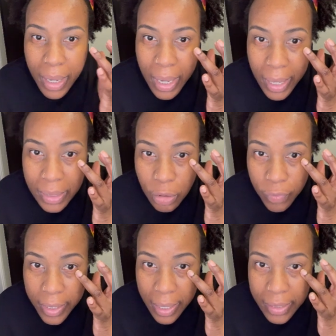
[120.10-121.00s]
eyes over
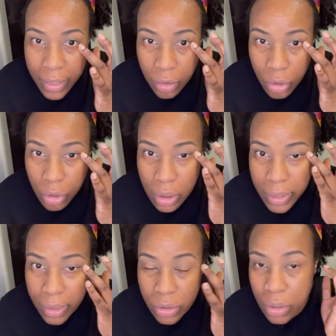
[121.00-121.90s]
here, I did a look
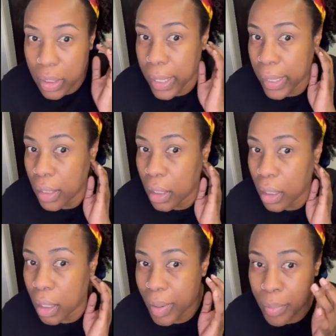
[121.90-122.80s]
yesterday.
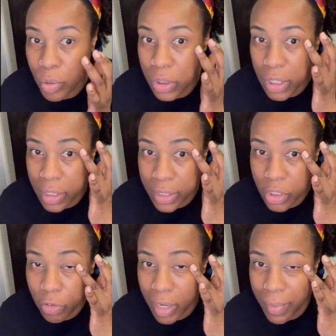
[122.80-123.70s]
I posted it on
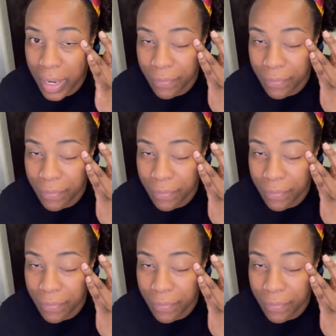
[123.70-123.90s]
Instagram.